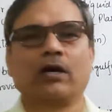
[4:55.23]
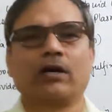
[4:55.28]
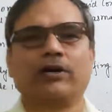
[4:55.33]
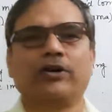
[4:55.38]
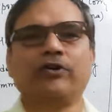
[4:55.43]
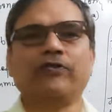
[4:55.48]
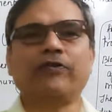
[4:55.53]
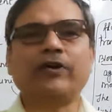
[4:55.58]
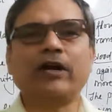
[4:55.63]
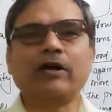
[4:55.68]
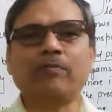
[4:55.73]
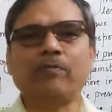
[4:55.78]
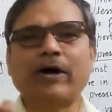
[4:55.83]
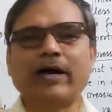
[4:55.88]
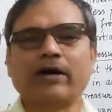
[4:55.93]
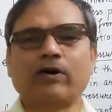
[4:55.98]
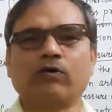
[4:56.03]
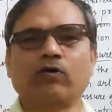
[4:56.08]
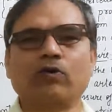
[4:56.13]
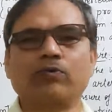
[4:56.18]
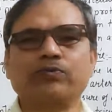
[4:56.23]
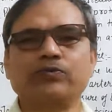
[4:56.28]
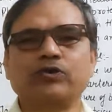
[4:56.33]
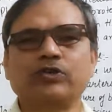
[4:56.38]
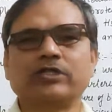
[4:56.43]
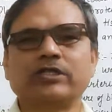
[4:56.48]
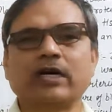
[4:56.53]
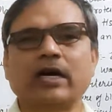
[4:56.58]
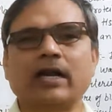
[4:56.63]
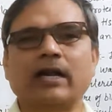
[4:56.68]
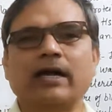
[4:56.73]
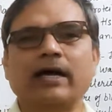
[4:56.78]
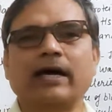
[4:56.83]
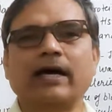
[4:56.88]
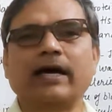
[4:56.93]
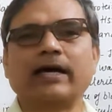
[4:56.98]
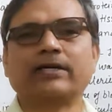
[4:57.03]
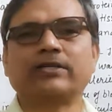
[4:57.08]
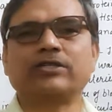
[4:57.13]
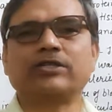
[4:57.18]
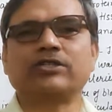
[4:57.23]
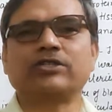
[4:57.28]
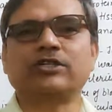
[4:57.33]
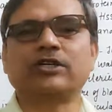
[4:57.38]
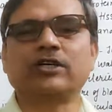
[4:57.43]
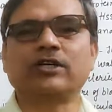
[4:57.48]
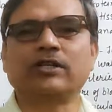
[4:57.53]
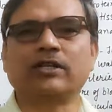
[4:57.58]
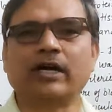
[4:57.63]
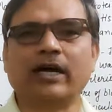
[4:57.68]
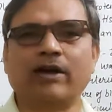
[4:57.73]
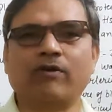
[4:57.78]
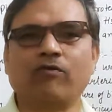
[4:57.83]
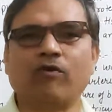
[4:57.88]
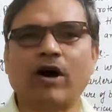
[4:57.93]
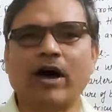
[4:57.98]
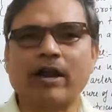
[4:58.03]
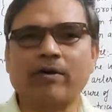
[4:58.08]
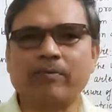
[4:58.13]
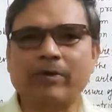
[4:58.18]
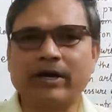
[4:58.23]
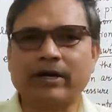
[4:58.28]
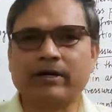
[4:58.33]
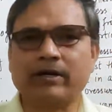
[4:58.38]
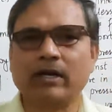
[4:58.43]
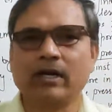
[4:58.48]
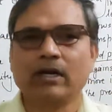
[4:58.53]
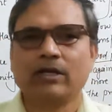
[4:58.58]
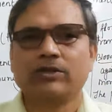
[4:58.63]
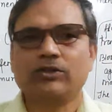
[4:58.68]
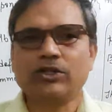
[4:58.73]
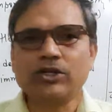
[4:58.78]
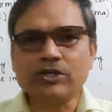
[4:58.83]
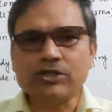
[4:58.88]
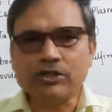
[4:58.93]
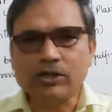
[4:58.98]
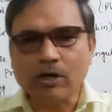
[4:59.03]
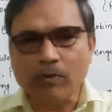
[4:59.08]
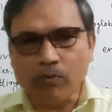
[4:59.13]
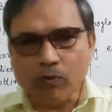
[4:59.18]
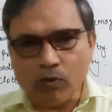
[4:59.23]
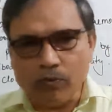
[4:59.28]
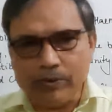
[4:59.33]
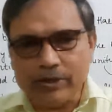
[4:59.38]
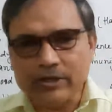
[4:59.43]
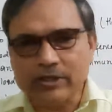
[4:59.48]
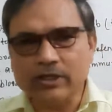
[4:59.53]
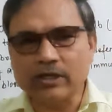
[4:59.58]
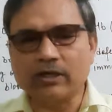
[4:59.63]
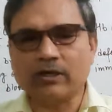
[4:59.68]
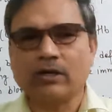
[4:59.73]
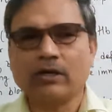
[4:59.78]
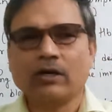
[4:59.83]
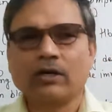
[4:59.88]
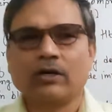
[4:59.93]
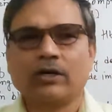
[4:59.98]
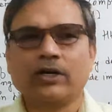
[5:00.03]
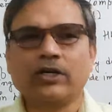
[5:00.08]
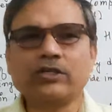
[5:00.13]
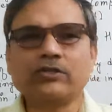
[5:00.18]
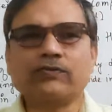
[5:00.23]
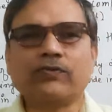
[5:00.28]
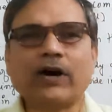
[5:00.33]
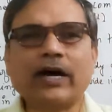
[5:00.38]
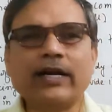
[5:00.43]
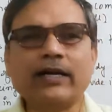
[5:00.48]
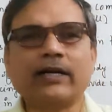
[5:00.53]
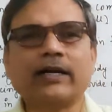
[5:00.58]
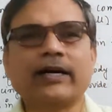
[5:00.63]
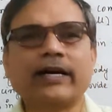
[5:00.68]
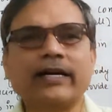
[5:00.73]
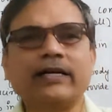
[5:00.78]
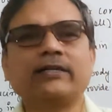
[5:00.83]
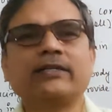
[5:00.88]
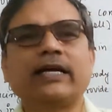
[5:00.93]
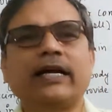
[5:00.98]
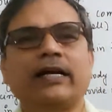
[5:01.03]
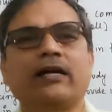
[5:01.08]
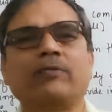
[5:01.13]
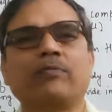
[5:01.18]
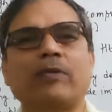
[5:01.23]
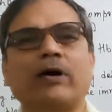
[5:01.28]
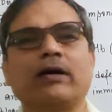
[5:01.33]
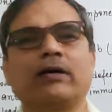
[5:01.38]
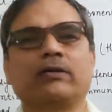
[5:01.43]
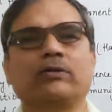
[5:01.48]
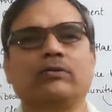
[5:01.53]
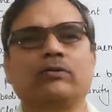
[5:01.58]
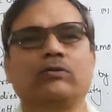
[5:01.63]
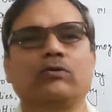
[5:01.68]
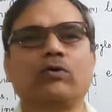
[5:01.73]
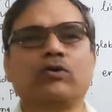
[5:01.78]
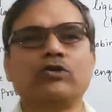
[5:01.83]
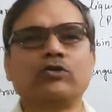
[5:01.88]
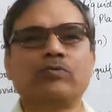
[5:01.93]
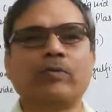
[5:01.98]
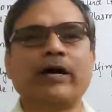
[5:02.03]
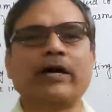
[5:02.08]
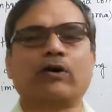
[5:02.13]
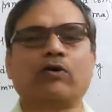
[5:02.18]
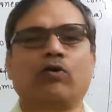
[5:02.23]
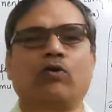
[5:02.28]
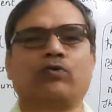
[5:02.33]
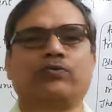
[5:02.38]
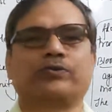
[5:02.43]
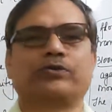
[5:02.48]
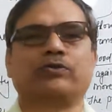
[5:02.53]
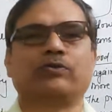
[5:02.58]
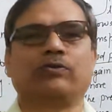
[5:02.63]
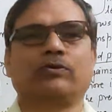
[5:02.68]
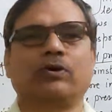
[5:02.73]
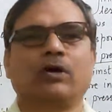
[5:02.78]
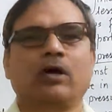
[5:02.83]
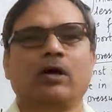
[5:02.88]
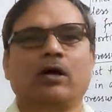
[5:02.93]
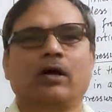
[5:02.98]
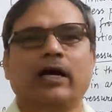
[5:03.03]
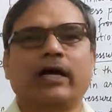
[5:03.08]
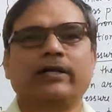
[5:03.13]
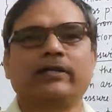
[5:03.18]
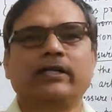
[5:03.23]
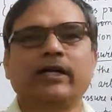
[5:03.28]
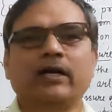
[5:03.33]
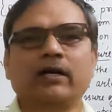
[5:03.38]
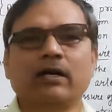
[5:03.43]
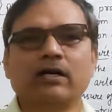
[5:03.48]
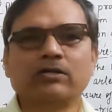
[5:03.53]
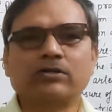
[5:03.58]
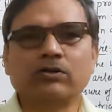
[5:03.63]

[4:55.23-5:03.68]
different microbes which are existing in the environment. This WBC is fight against those microbes, and that does